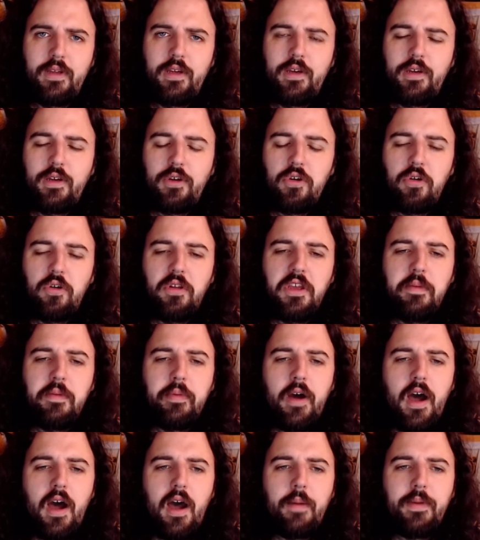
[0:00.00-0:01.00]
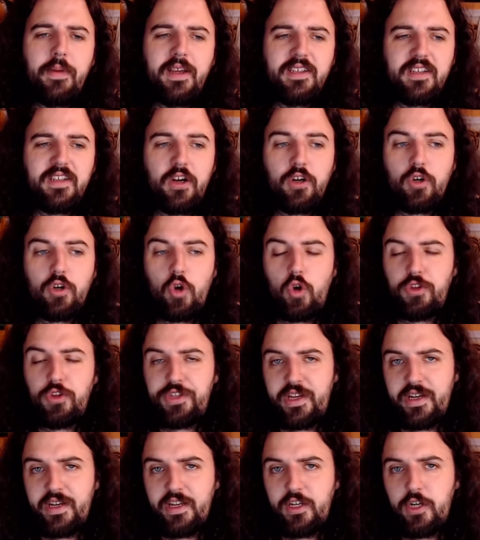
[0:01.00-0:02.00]
Goalie Bob is our
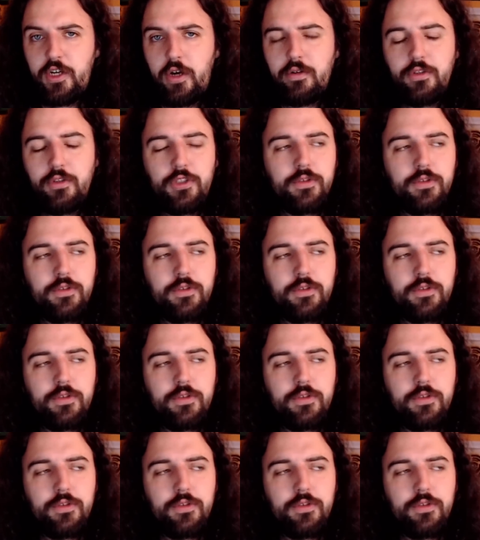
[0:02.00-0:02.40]
goaltending coach.